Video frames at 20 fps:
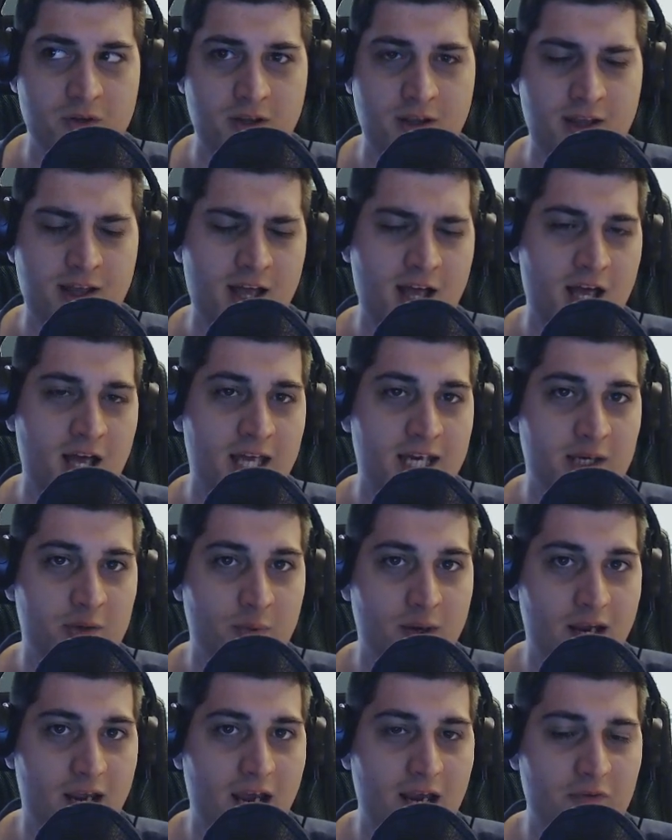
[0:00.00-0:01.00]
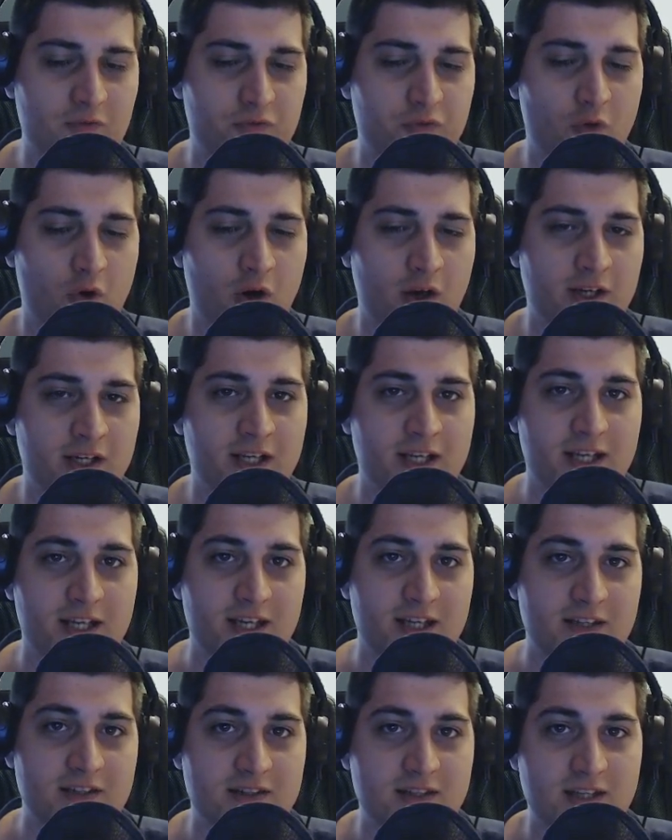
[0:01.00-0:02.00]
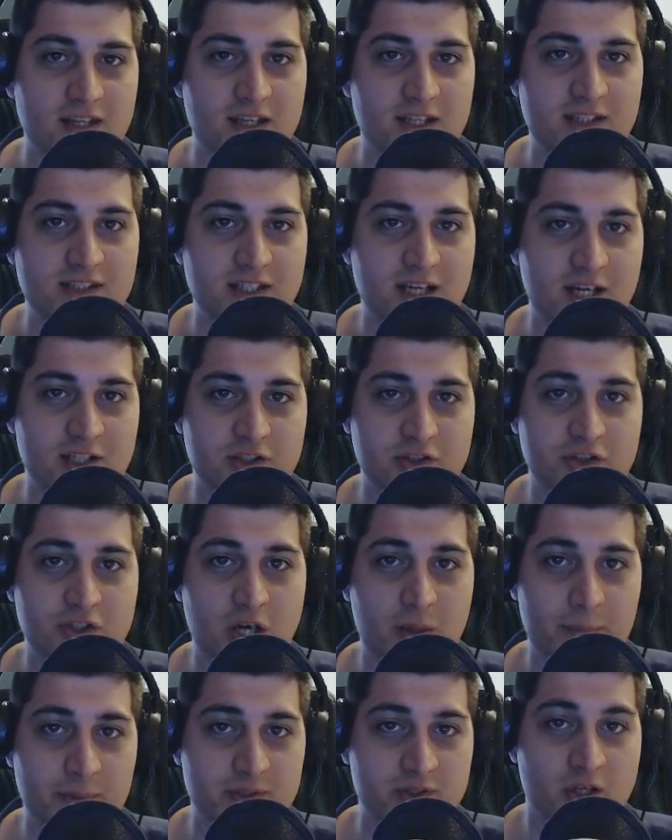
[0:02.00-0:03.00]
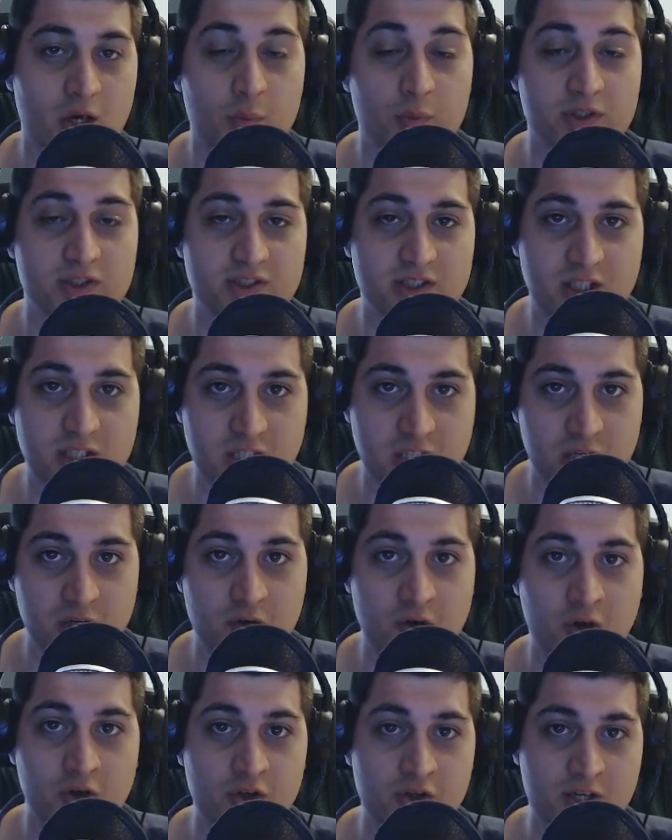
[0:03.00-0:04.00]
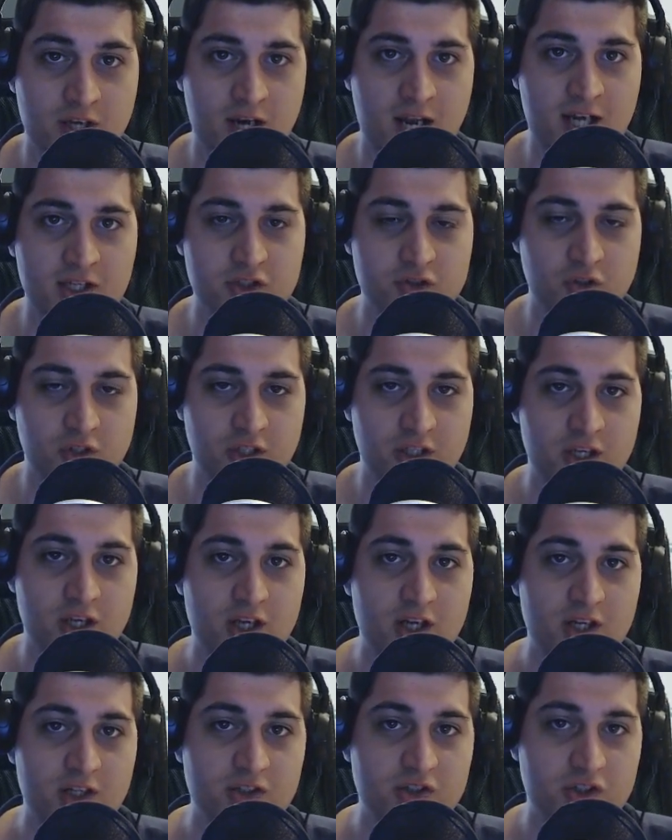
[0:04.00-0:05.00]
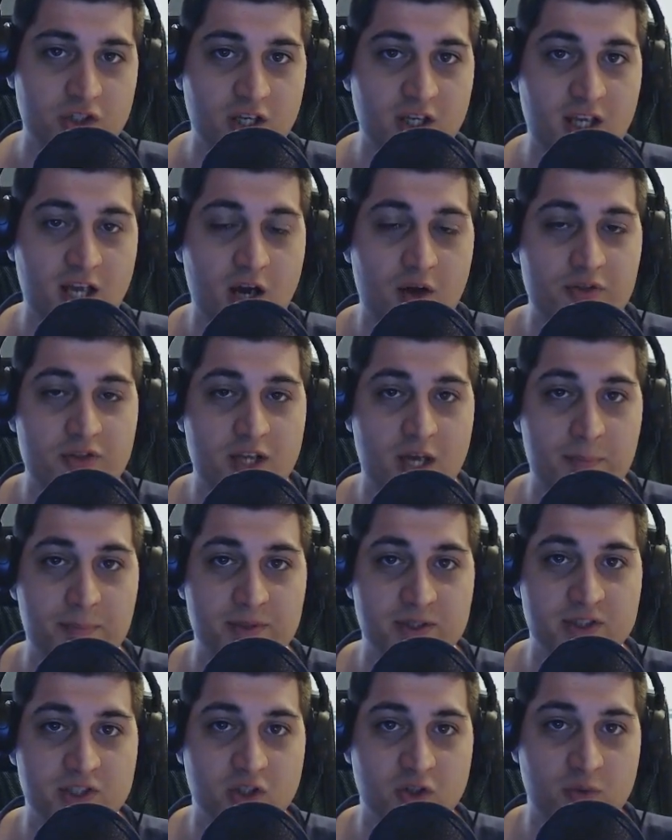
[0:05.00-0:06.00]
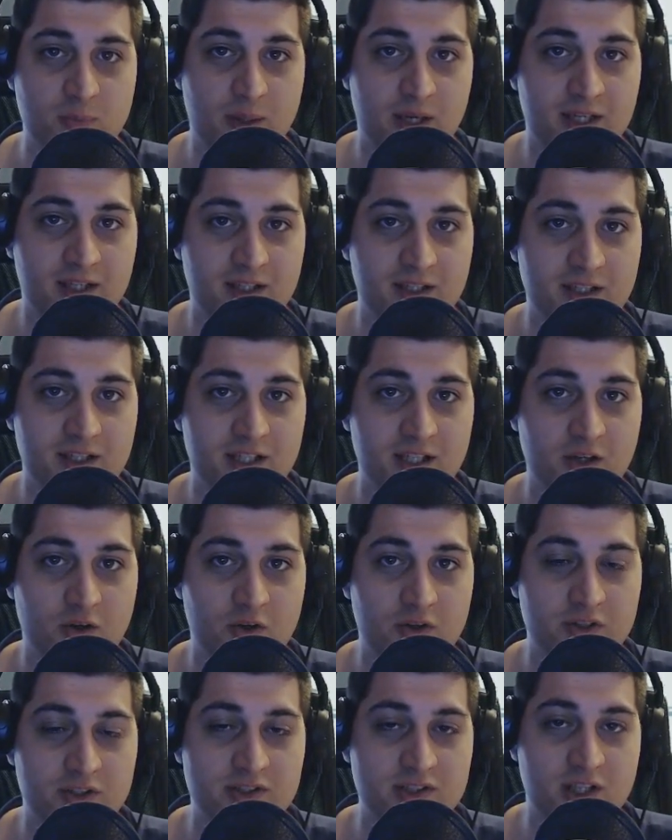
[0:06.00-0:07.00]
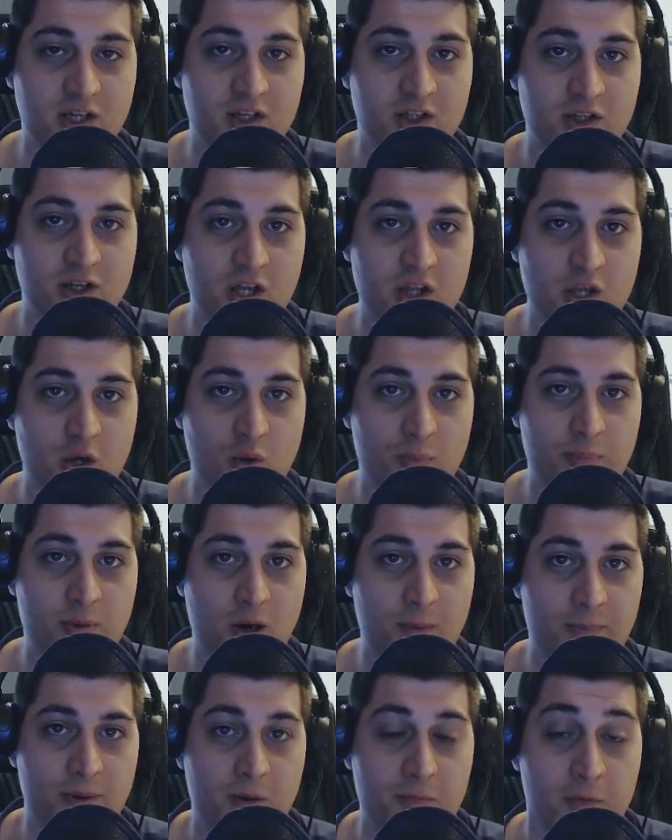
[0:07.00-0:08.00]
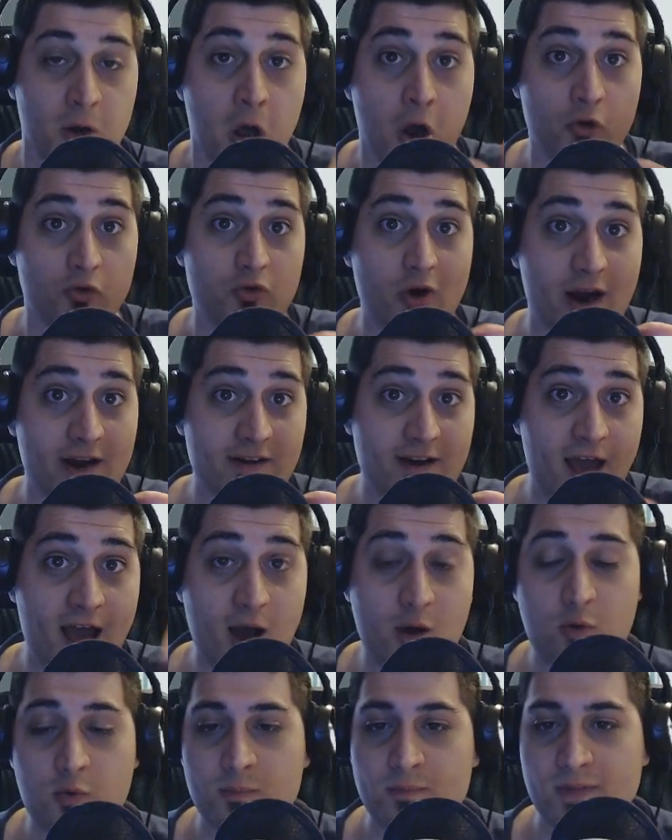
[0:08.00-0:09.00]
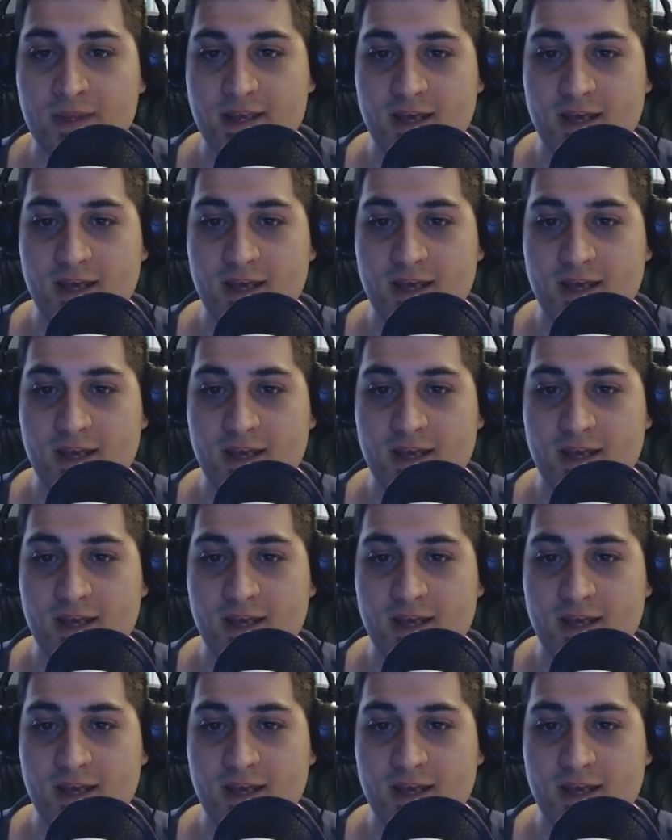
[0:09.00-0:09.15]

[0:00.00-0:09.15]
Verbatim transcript: Ah, anyway, I won the International Champions Cup with Sekiro, you can actually check out the episode by clicking on the title card that will pop up right now.